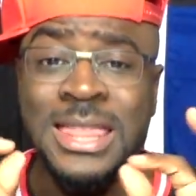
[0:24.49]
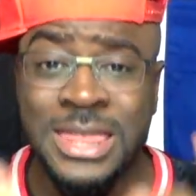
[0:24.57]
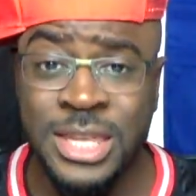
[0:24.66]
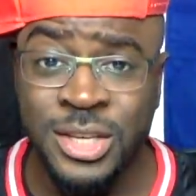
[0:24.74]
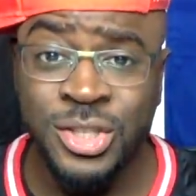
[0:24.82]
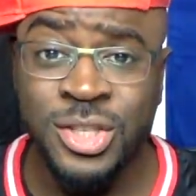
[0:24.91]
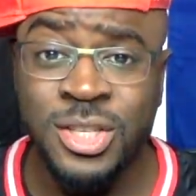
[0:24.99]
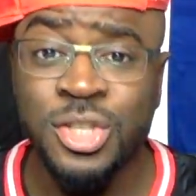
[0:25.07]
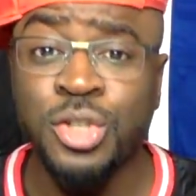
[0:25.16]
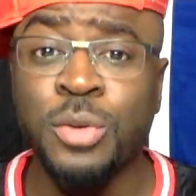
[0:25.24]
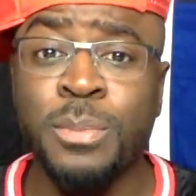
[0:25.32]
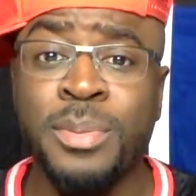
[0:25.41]
this
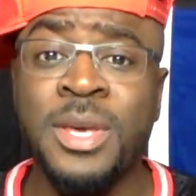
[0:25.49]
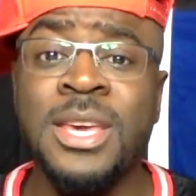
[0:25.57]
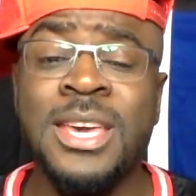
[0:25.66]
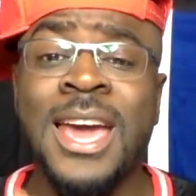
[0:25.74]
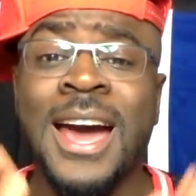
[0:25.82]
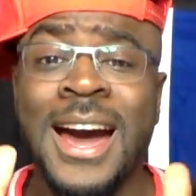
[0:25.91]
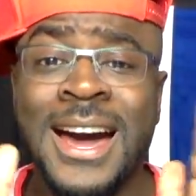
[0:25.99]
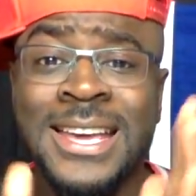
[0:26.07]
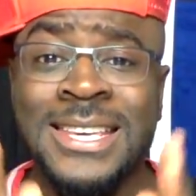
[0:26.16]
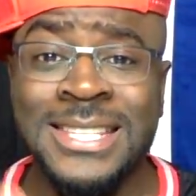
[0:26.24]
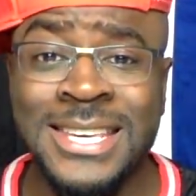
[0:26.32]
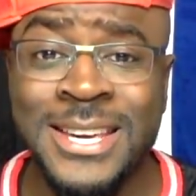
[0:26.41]
should be a
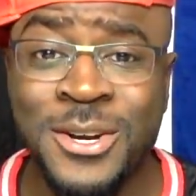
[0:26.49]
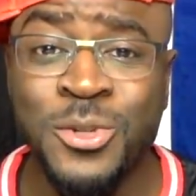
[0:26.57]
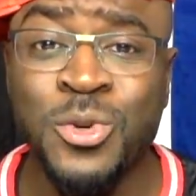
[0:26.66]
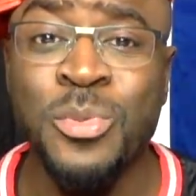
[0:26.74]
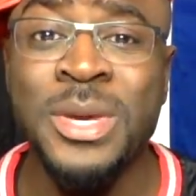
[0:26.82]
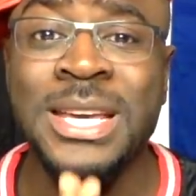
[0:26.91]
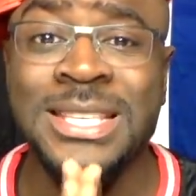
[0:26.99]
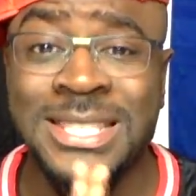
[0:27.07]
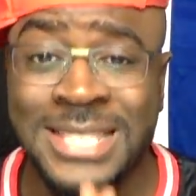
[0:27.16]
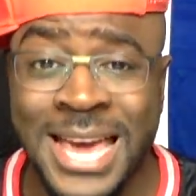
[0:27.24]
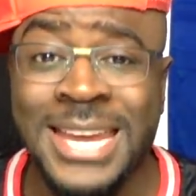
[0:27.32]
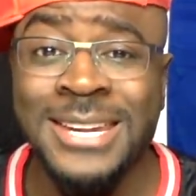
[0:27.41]
year to be
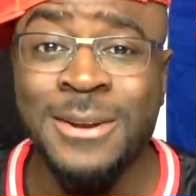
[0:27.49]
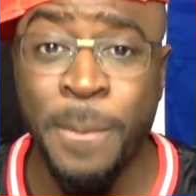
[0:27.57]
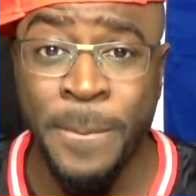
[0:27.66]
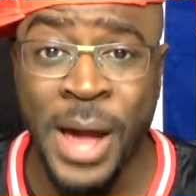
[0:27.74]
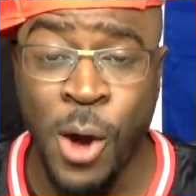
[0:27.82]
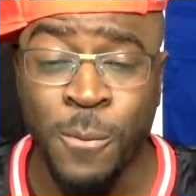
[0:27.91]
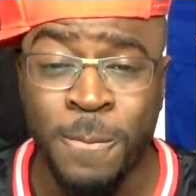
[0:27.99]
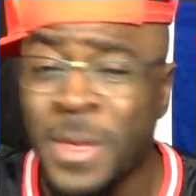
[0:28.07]
excited about.